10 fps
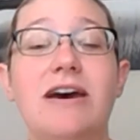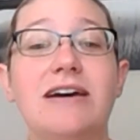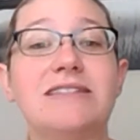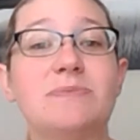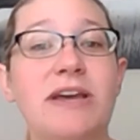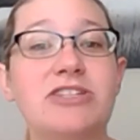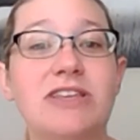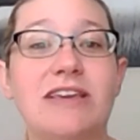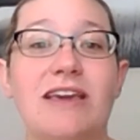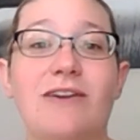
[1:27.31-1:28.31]

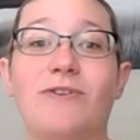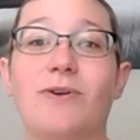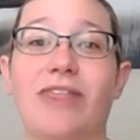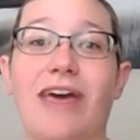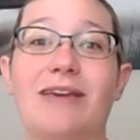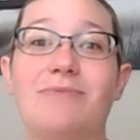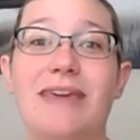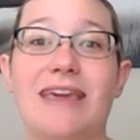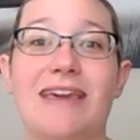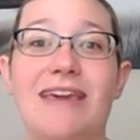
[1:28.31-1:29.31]
especially if you're like
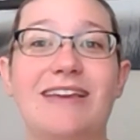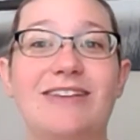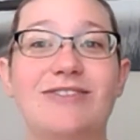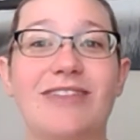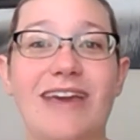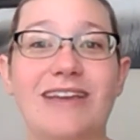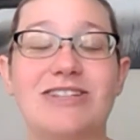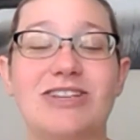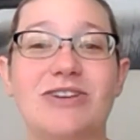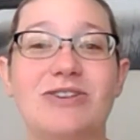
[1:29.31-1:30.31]
me and you like
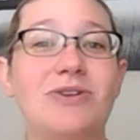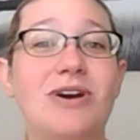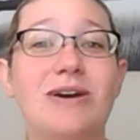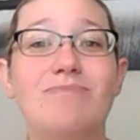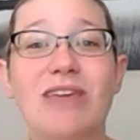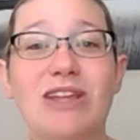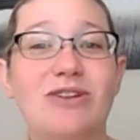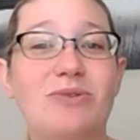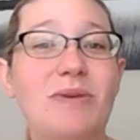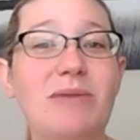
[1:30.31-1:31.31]
to meet
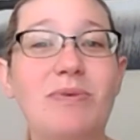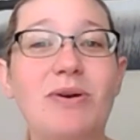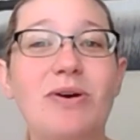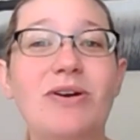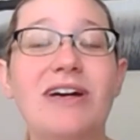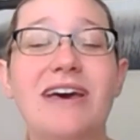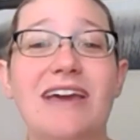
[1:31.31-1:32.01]
new people